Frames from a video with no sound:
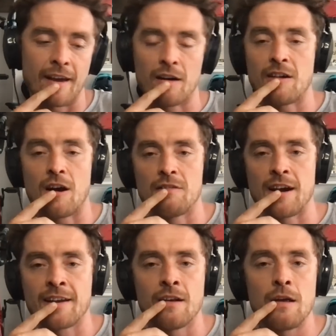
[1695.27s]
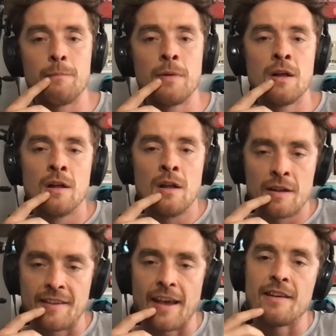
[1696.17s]
I reckon
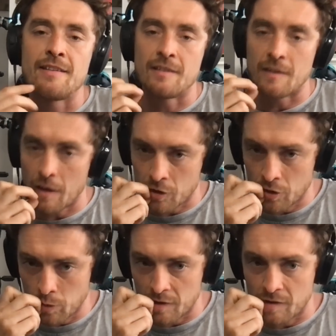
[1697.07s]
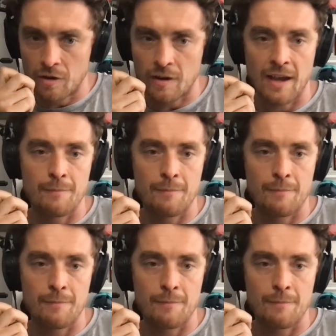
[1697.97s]
tennis is another good one to look at,